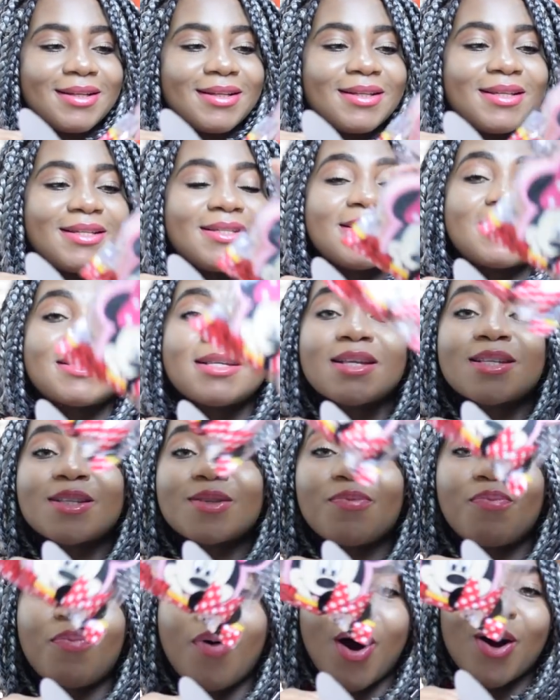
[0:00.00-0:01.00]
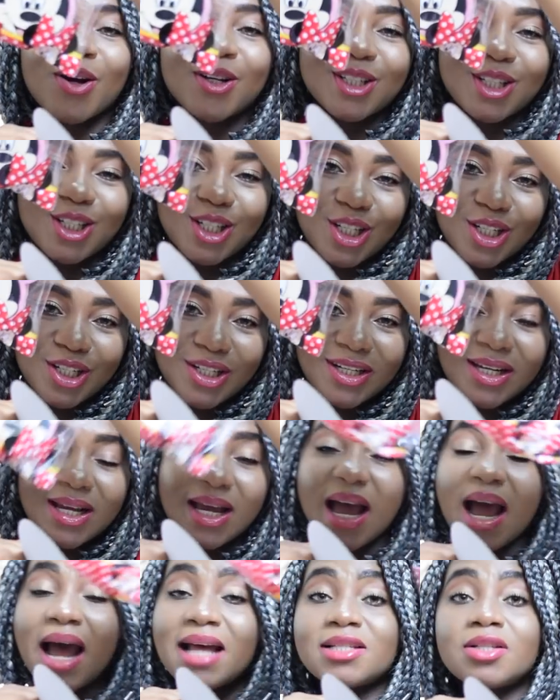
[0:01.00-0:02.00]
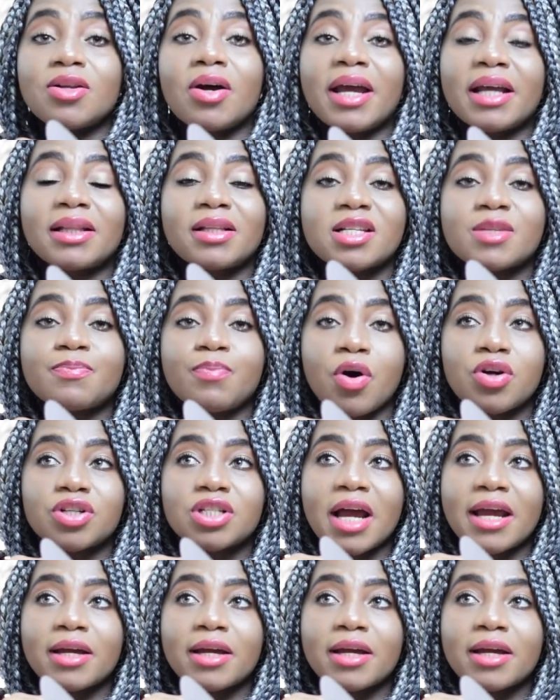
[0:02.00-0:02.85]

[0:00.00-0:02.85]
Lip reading: This is a sponge. I did not get a sponge.